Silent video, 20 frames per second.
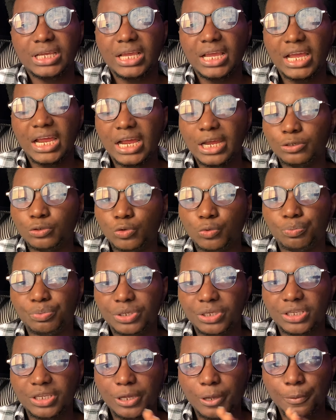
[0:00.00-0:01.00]
Adobe
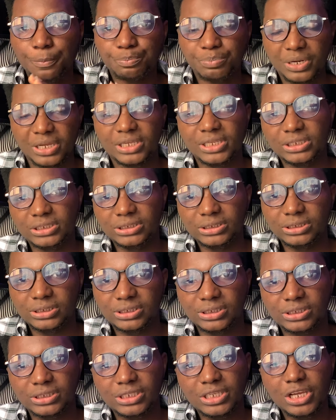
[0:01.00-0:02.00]

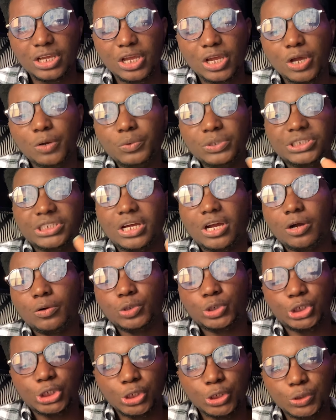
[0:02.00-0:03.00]
packages, which I'll
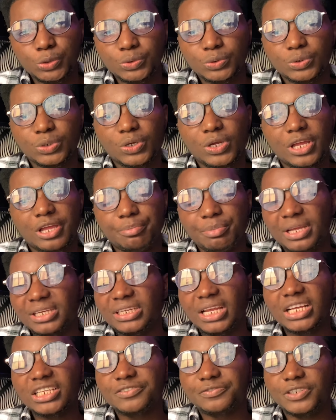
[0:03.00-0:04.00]
show you in my
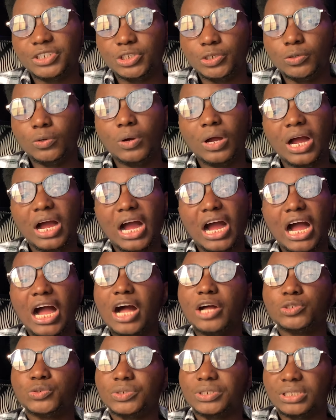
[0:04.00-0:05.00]
next video how
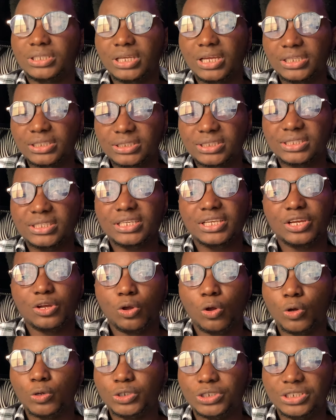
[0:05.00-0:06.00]
to get
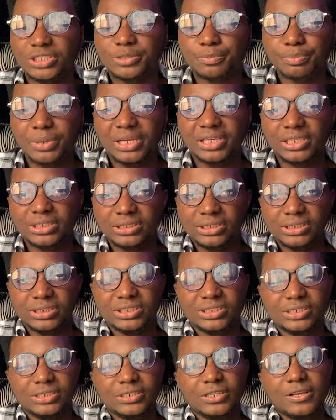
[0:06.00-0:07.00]
all these
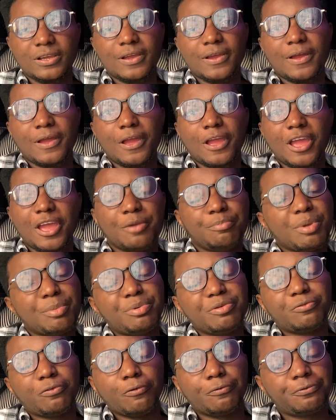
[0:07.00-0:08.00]
packages, maybe
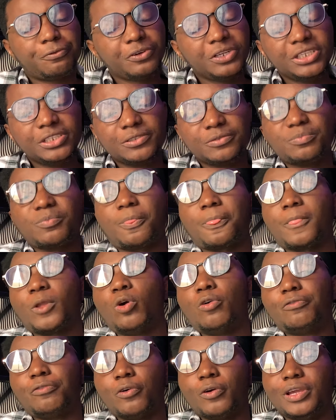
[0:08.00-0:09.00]
for free or
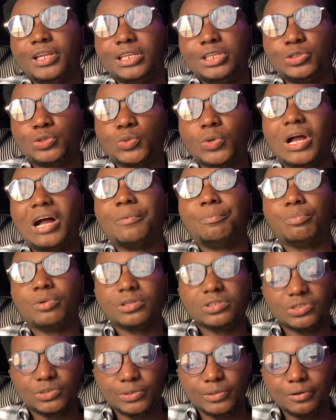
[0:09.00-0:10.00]
for a little amount
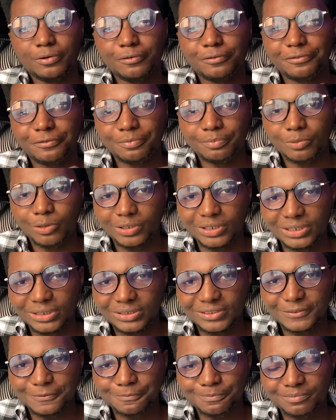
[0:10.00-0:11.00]
of money
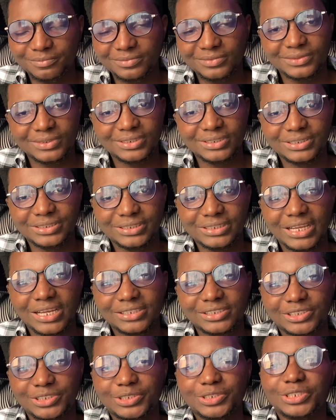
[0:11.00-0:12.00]
that
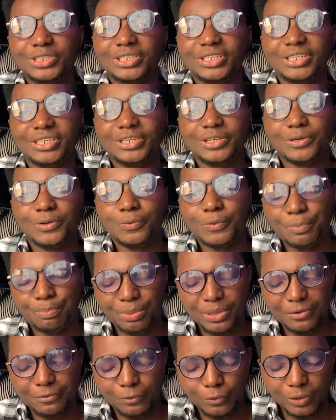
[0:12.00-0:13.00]
we pay
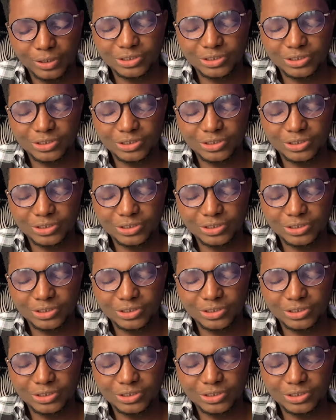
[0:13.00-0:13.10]
for it.